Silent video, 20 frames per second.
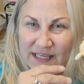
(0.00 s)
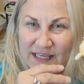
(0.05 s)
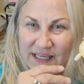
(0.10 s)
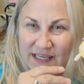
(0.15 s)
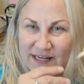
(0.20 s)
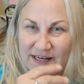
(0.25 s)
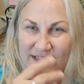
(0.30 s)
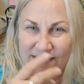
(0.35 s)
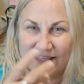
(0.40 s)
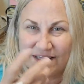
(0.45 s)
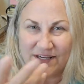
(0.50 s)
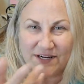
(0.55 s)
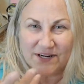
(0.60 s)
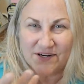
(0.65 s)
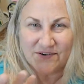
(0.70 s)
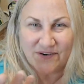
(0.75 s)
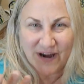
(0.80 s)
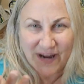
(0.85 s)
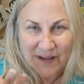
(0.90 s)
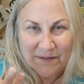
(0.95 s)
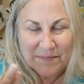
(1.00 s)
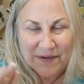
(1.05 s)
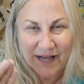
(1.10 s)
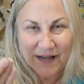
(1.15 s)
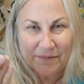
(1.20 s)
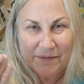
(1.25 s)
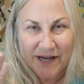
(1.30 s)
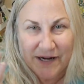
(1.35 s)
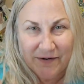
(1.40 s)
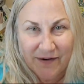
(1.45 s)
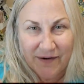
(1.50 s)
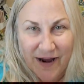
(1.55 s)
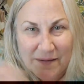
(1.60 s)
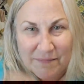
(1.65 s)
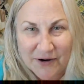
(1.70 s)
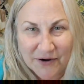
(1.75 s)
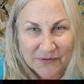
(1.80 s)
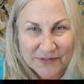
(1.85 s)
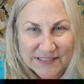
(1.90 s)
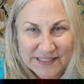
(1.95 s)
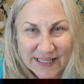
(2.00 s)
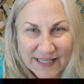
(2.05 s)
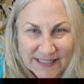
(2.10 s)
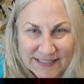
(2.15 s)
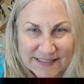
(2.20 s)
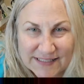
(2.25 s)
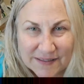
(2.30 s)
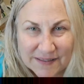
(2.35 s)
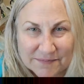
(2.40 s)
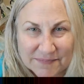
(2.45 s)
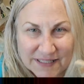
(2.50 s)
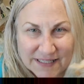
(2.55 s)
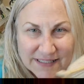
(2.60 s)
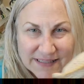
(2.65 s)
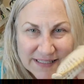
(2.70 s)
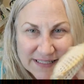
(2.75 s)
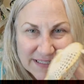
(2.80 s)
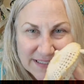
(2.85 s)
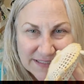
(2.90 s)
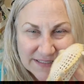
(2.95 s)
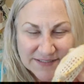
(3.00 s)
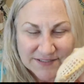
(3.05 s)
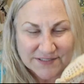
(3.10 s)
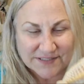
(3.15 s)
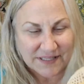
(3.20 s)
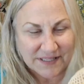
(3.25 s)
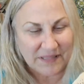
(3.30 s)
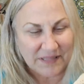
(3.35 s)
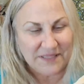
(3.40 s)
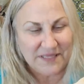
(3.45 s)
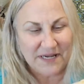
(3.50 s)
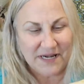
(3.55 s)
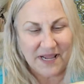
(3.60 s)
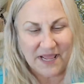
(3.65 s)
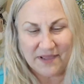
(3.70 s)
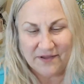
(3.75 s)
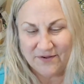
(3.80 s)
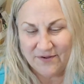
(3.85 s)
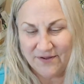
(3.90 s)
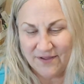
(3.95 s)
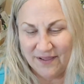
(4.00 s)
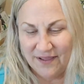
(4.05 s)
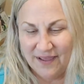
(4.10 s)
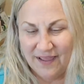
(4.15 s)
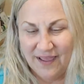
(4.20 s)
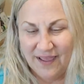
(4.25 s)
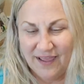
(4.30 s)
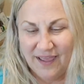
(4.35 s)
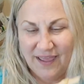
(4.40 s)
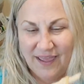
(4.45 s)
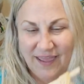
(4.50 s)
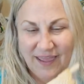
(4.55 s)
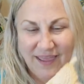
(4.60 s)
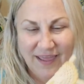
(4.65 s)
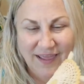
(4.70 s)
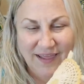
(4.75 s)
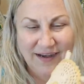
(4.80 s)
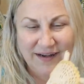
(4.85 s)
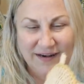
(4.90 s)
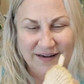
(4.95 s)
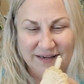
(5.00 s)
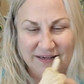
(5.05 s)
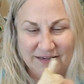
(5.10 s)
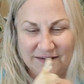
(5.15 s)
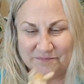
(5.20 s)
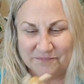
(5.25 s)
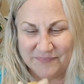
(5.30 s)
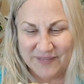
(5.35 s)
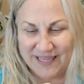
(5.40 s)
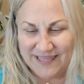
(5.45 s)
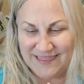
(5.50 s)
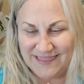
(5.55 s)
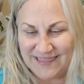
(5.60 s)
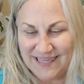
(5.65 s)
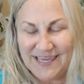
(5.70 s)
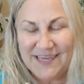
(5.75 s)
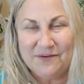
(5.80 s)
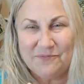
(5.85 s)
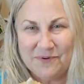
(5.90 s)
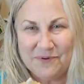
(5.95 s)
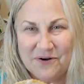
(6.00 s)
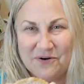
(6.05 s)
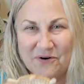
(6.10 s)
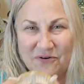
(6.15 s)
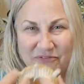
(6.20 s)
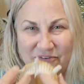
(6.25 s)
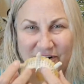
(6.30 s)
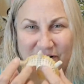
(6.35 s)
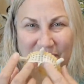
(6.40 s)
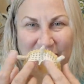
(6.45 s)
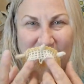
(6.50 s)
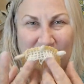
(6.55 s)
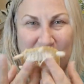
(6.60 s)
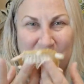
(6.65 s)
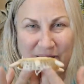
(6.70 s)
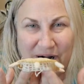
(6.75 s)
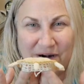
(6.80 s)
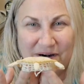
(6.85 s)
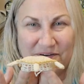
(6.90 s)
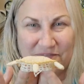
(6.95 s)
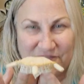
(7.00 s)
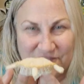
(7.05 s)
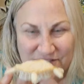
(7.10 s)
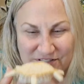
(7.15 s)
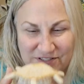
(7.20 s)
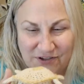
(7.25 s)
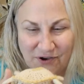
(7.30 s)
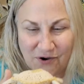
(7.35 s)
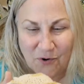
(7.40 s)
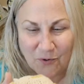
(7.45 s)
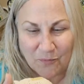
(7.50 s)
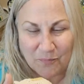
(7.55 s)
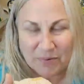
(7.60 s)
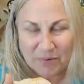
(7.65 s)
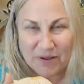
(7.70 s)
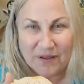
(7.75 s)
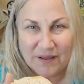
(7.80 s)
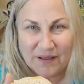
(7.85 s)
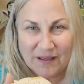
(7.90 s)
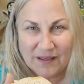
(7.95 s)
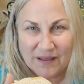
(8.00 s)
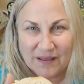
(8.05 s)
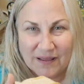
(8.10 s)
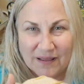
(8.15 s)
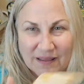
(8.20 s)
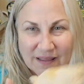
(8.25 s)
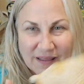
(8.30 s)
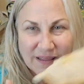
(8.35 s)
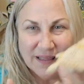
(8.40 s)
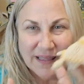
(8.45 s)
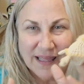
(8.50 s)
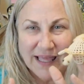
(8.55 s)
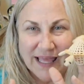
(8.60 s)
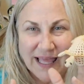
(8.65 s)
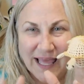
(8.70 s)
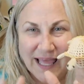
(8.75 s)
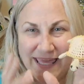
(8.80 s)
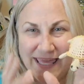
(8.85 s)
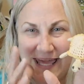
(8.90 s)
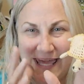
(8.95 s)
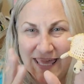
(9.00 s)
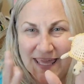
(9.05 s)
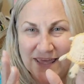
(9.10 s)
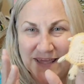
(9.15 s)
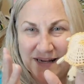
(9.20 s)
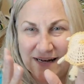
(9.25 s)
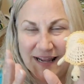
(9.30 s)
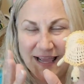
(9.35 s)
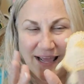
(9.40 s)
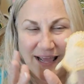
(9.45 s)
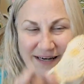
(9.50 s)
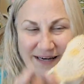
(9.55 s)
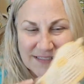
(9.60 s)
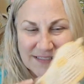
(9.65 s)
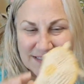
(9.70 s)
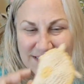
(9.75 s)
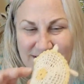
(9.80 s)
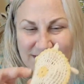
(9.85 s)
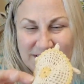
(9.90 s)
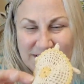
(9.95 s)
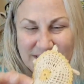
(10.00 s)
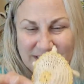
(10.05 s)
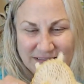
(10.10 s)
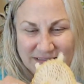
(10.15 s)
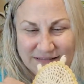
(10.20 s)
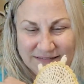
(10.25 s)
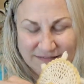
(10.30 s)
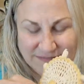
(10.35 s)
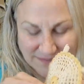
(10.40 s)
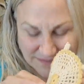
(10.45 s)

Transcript: You know, like your grandma, my grandma always had something like this or something, you know? and um, I think it went over a bar of soap. I can't honestly